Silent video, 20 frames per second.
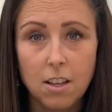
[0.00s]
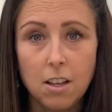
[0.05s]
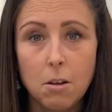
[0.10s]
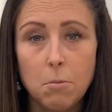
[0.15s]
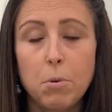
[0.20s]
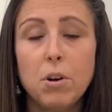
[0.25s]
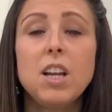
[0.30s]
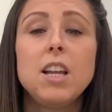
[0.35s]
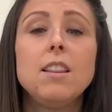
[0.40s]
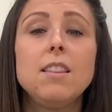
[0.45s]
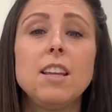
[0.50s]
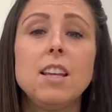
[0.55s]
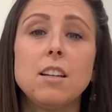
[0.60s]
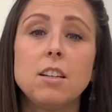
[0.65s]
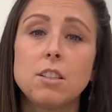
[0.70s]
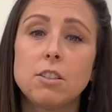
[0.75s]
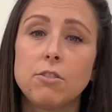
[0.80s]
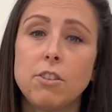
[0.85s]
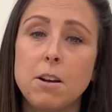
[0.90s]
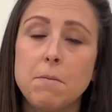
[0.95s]
But in the
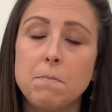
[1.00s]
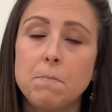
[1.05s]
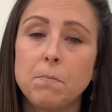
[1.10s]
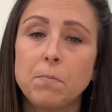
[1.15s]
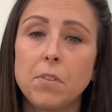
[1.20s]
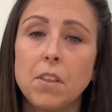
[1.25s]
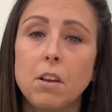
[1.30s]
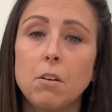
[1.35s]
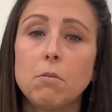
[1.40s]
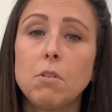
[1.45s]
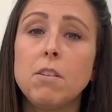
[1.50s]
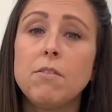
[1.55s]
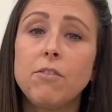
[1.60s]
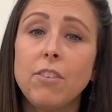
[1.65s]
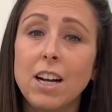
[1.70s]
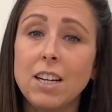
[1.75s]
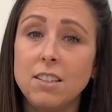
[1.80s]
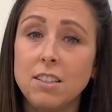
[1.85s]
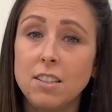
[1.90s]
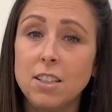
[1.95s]
interim, we're
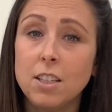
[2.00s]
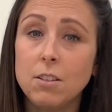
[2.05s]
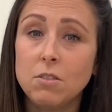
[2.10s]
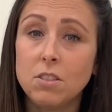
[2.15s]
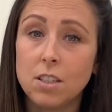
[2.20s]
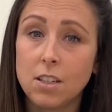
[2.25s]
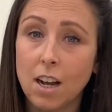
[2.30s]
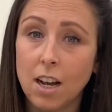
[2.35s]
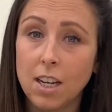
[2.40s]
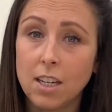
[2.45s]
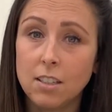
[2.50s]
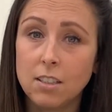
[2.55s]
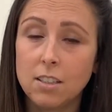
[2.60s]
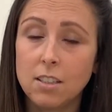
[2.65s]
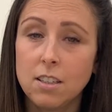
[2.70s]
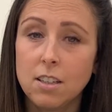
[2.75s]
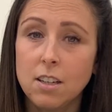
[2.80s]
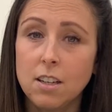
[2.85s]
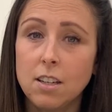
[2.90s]
inviting you tonight